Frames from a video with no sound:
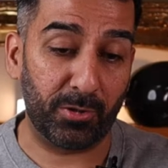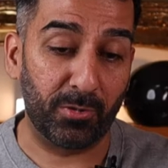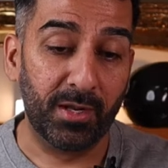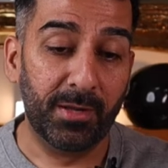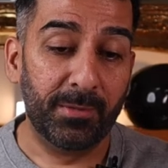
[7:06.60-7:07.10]
for
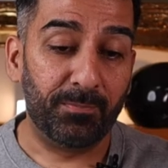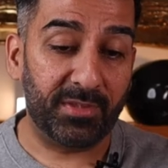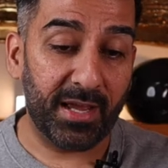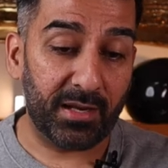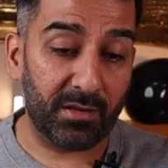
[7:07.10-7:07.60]
you.
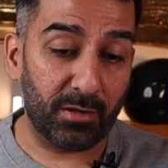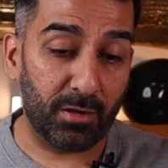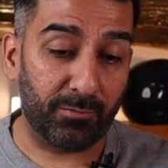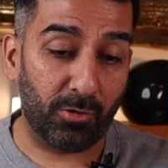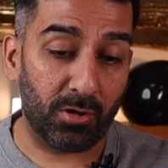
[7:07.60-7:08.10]
Then
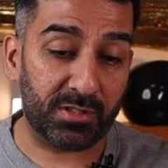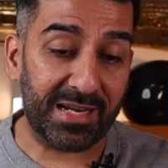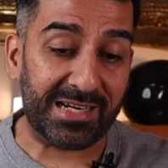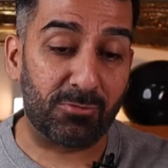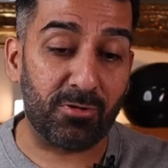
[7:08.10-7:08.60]
you've
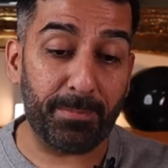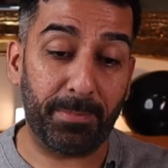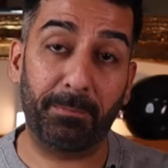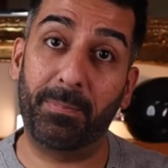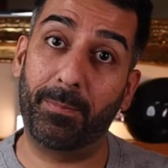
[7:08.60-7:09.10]
got
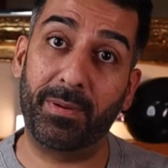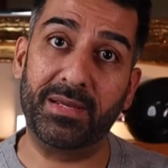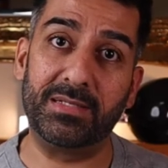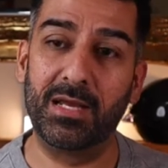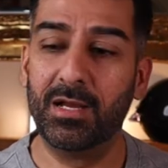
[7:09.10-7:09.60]
grip
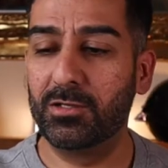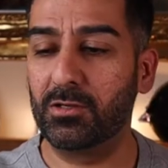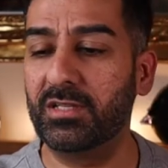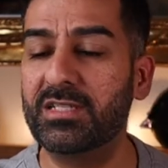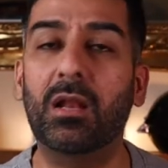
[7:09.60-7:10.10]
puppies.
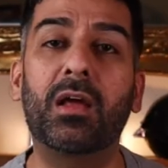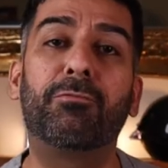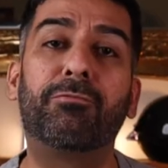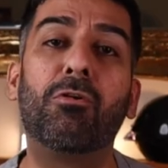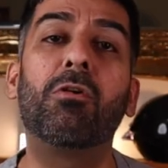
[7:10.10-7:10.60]
So these are
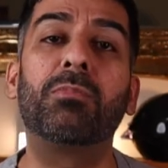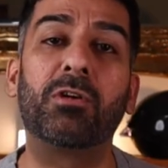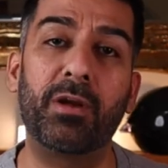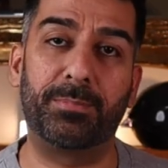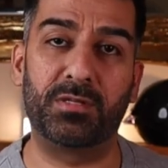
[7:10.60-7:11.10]
like
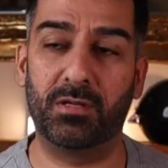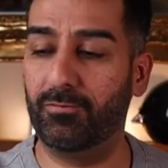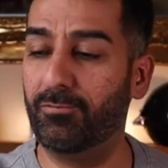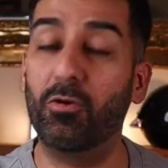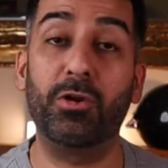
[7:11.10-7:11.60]
foam grips
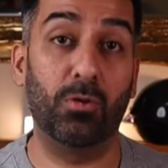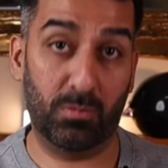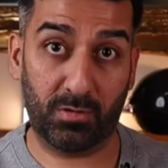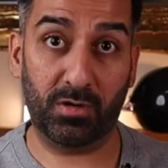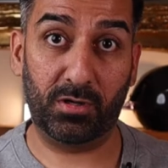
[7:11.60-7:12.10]
for
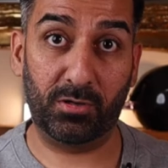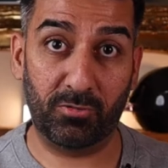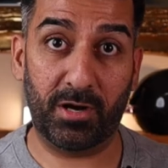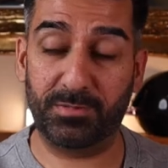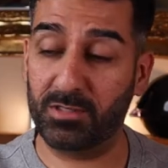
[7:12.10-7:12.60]
your
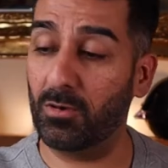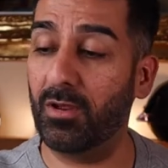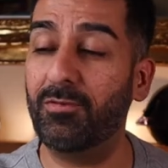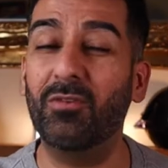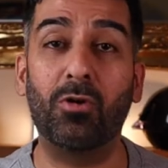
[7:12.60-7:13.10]
grips.
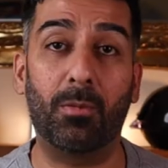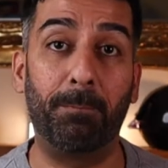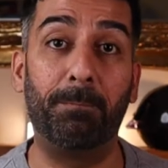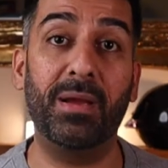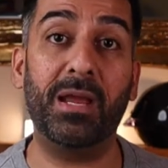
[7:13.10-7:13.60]
So if you've
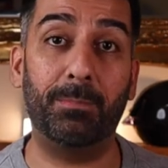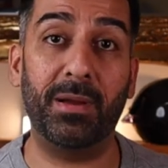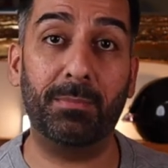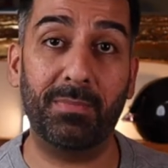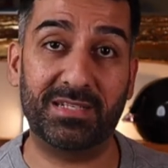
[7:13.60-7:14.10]
got big,